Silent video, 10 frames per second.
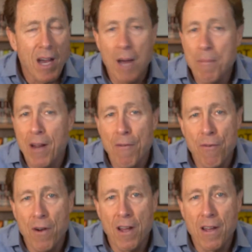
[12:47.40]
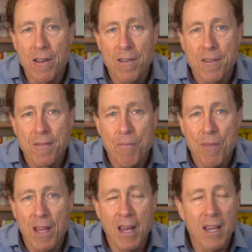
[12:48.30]
I'm not afraid.
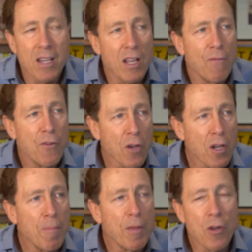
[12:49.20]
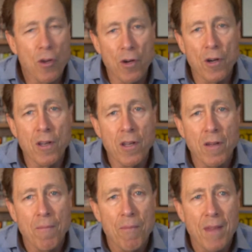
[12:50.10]
And if you're going to be
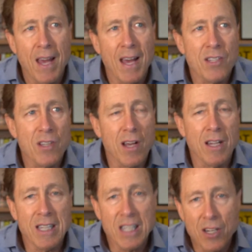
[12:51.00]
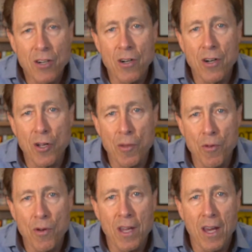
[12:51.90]
good as a leader and
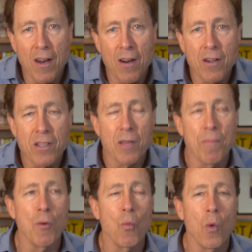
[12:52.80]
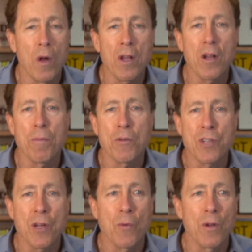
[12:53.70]
communicator, to be
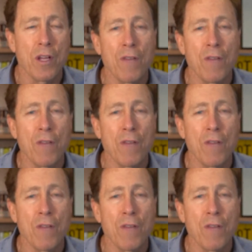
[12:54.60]
100% real.